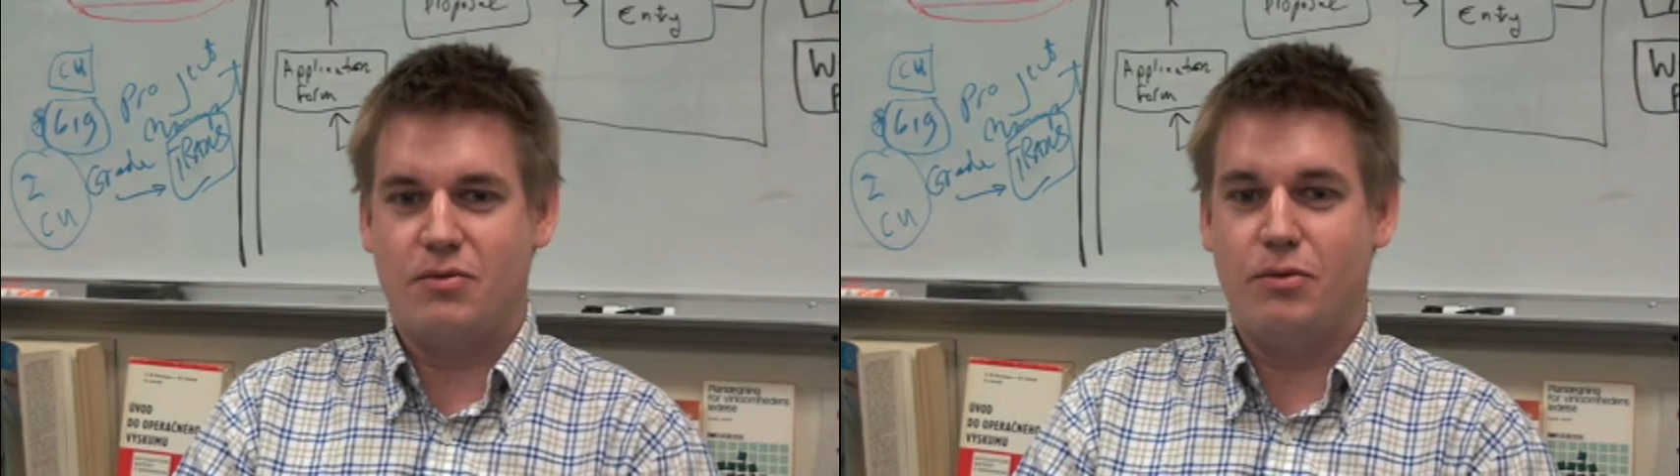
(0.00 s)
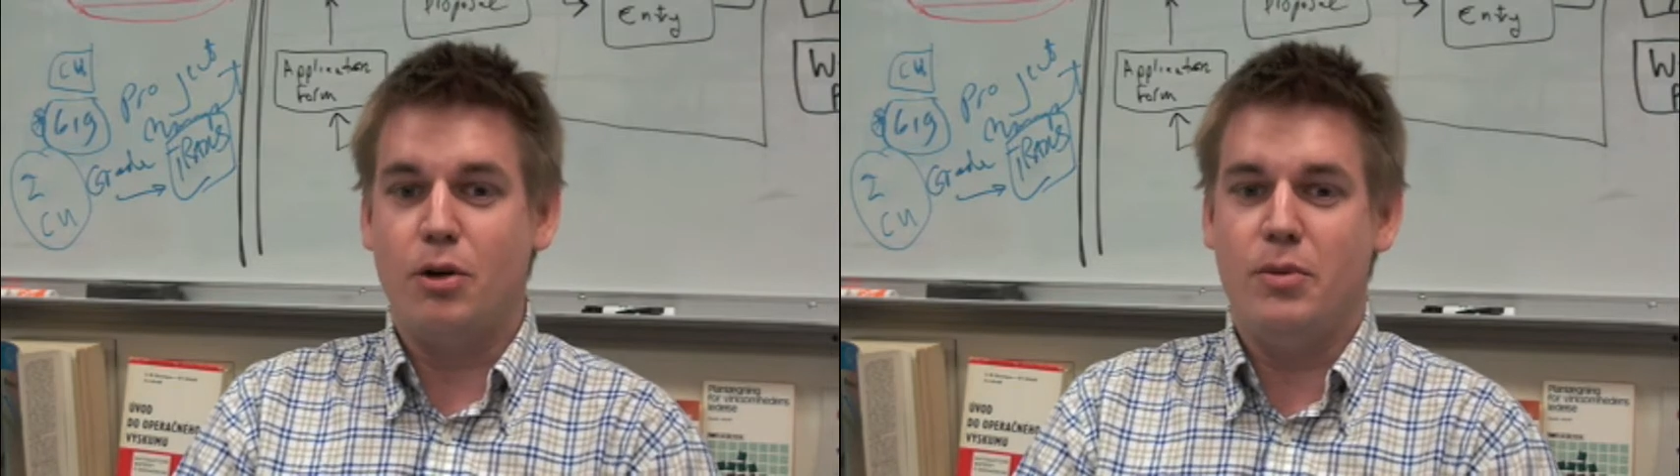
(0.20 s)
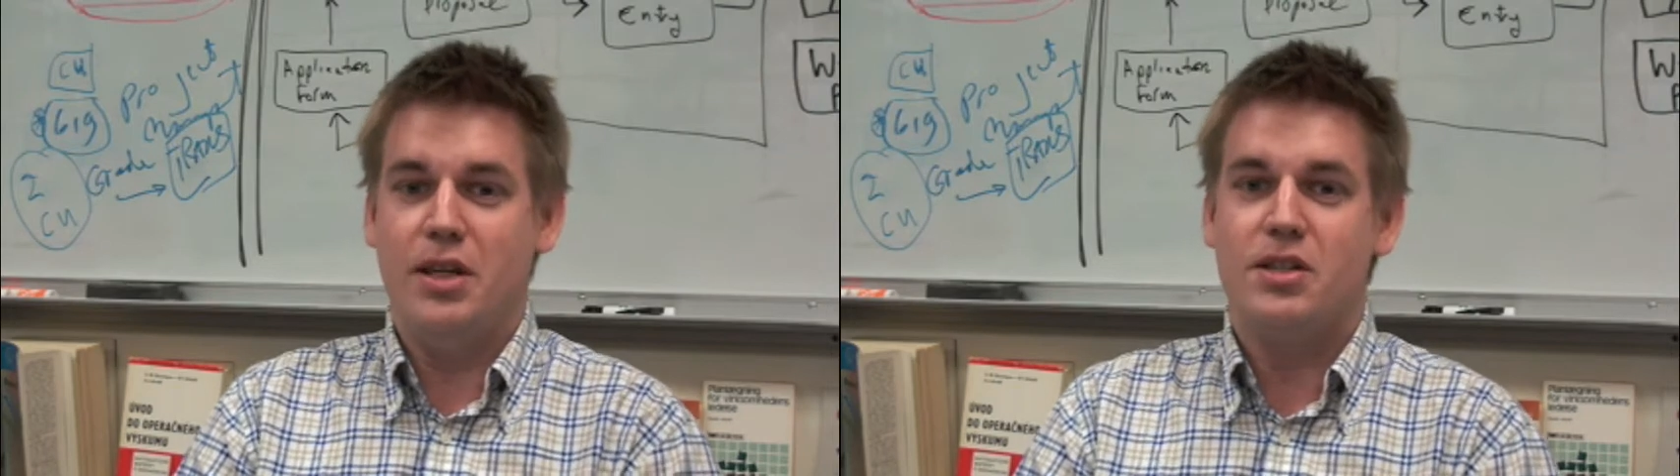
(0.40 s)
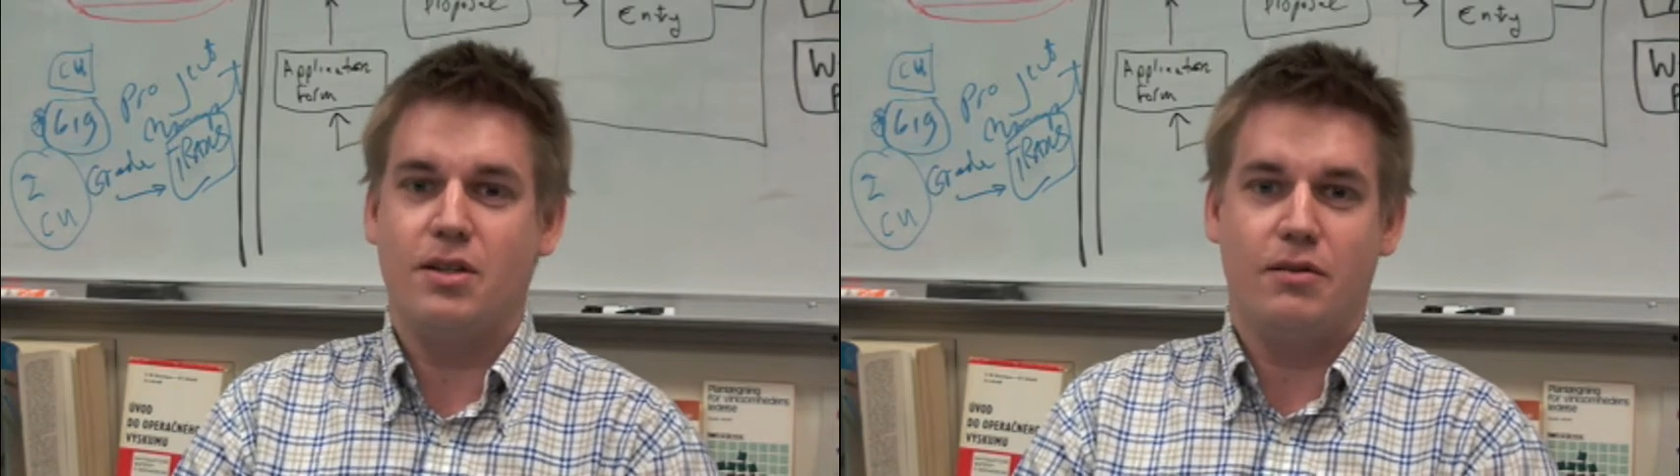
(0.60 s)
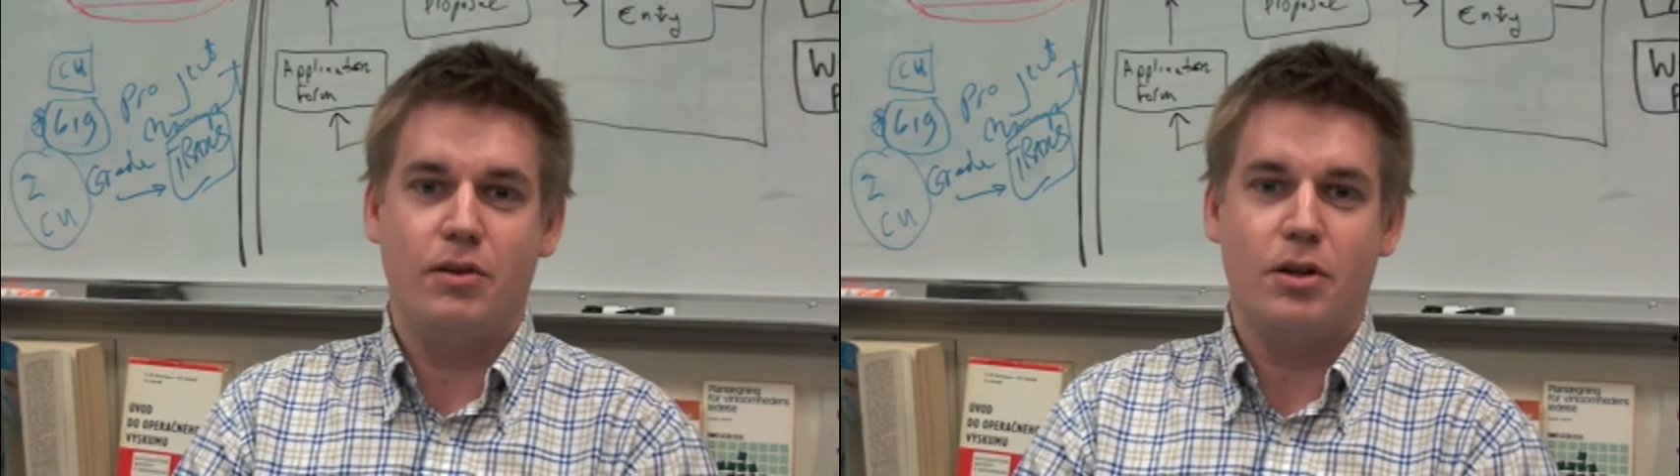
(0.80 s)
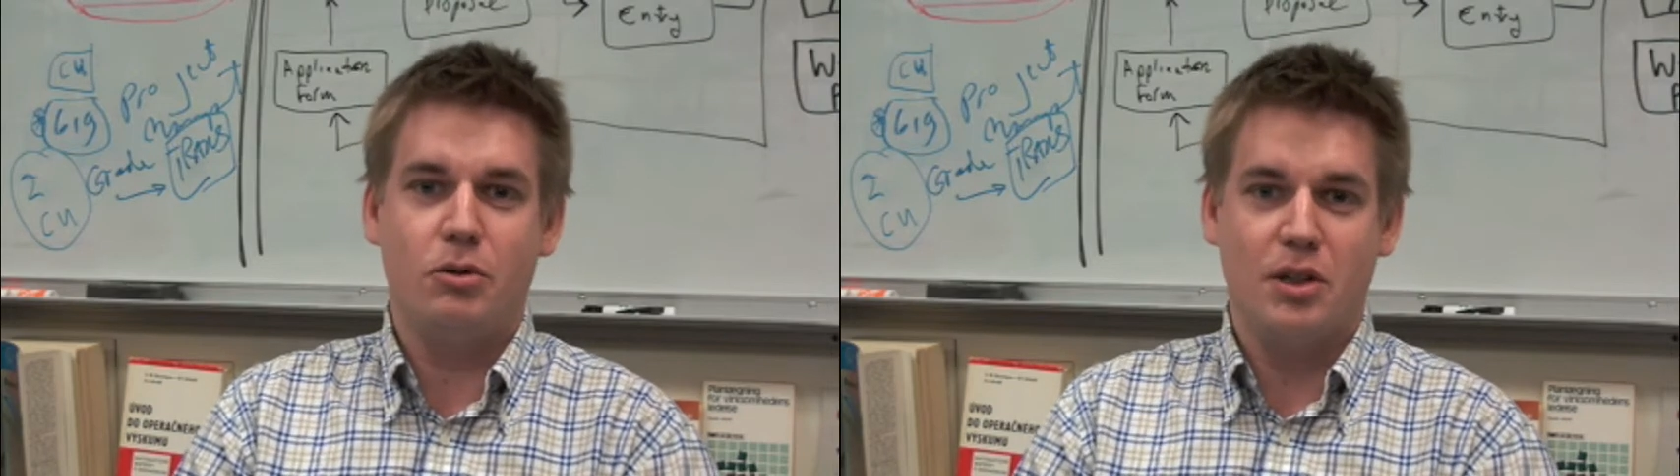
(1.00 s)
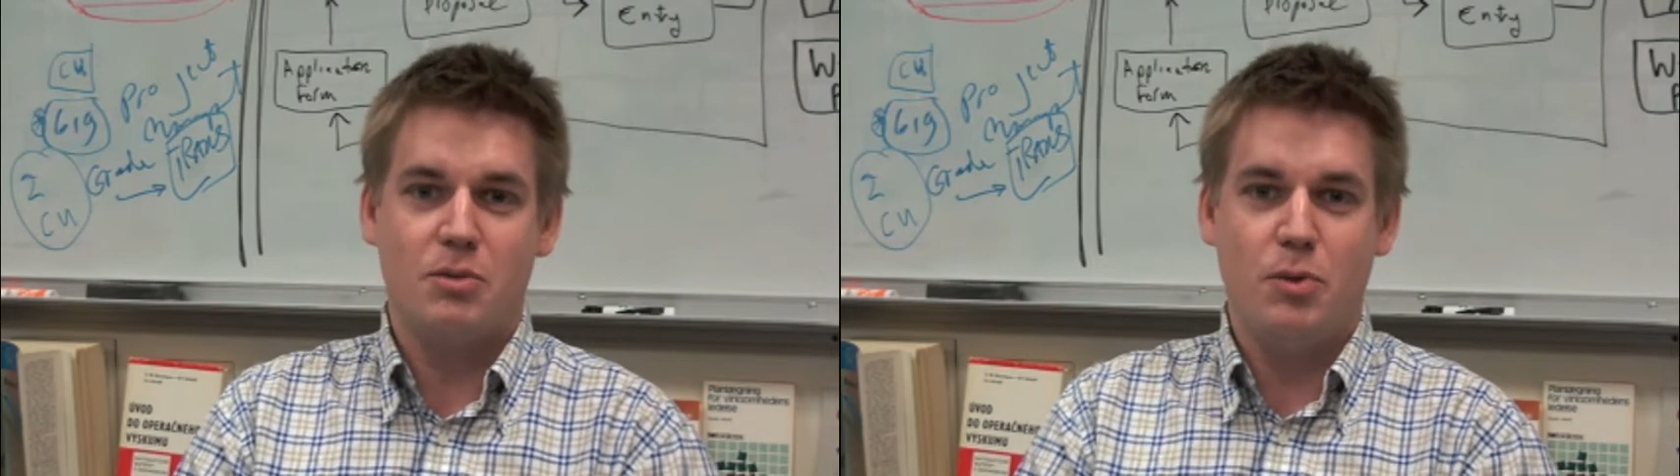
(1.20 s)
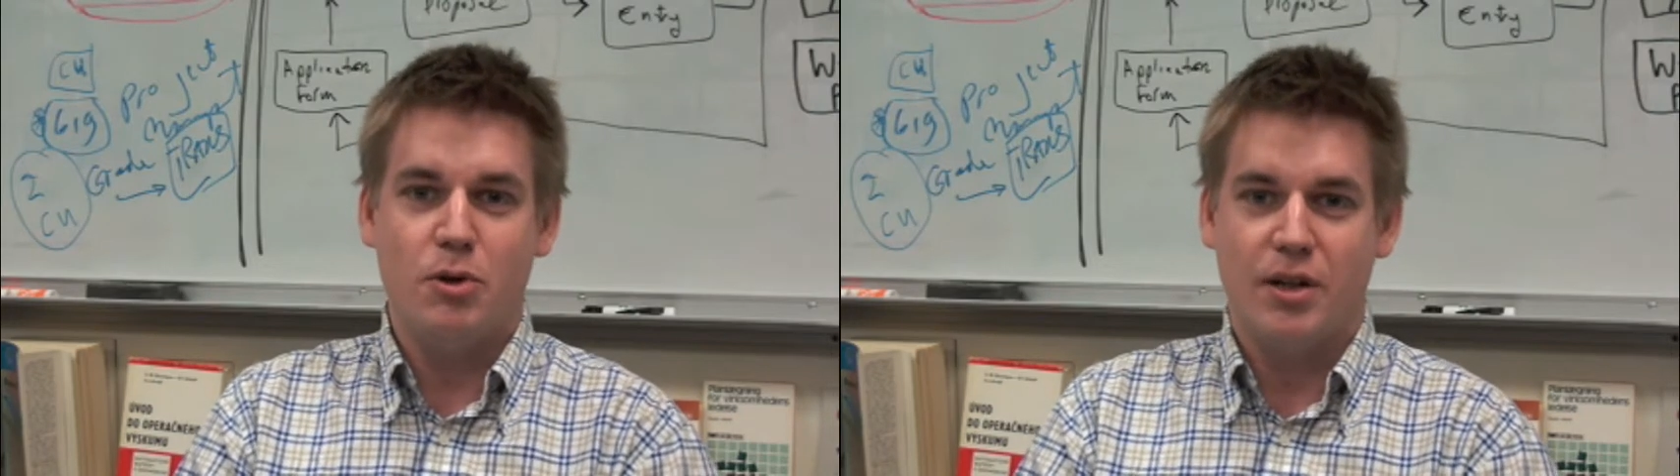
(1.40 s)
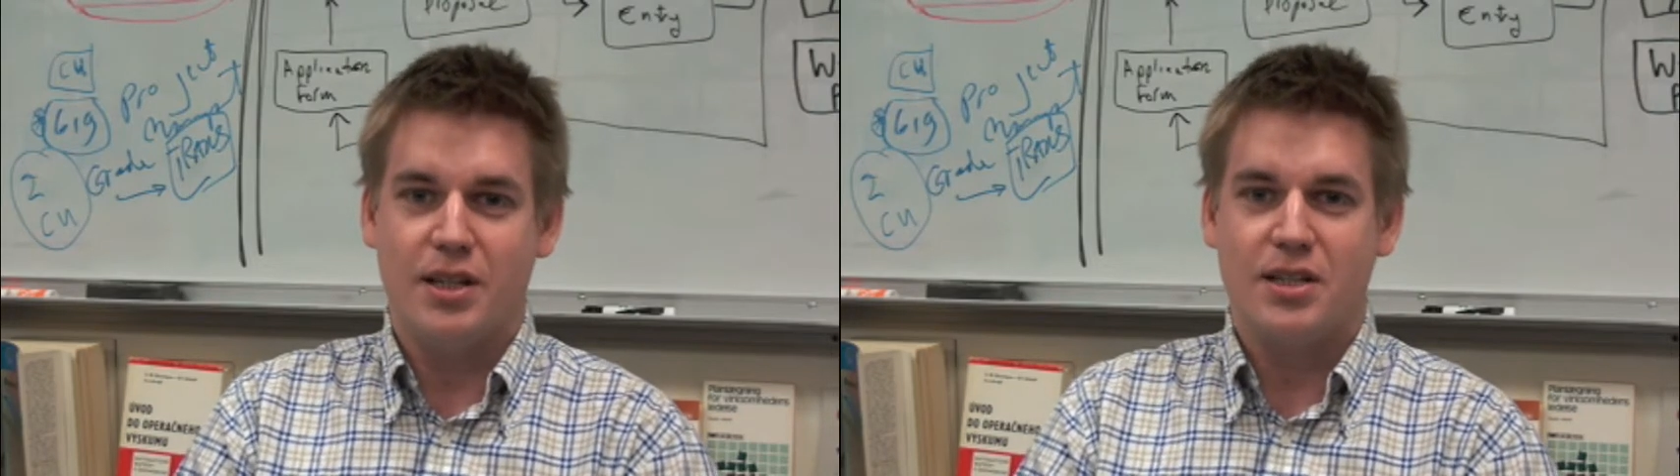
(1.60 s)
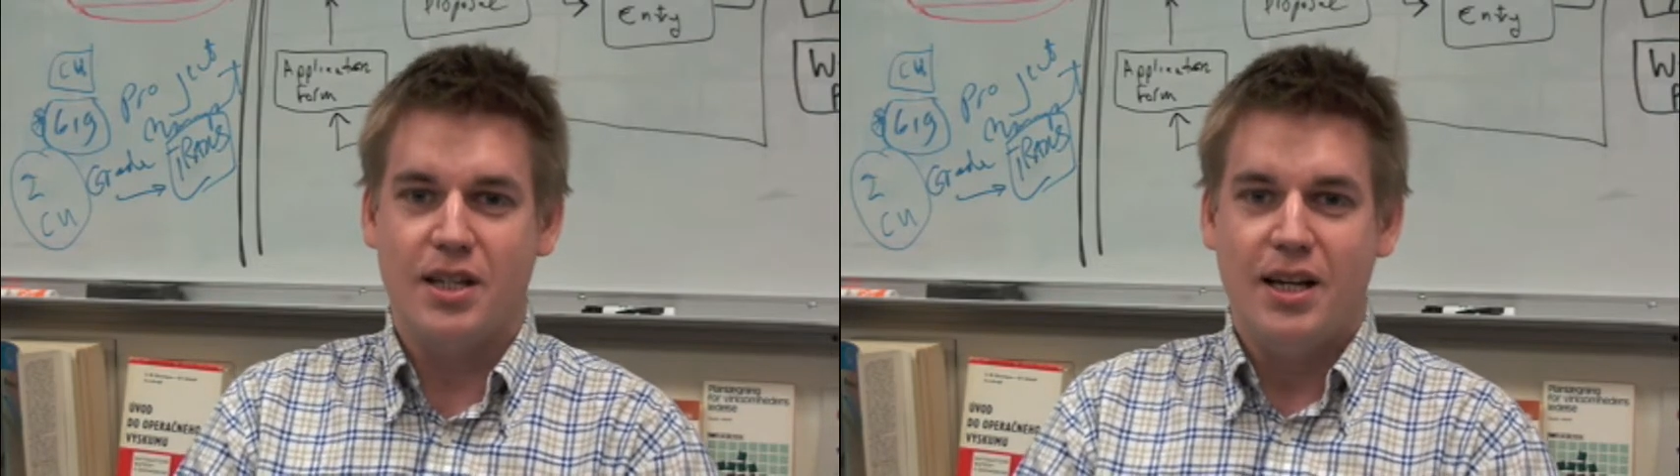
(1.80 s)
for me it's a very good
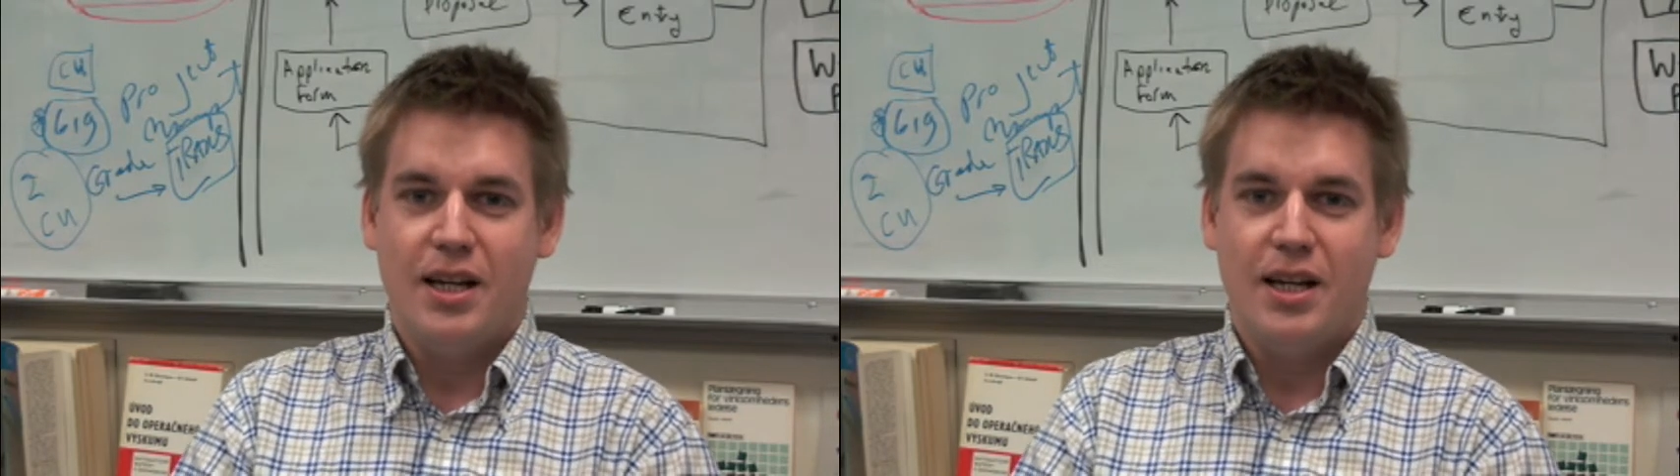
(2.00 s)
experience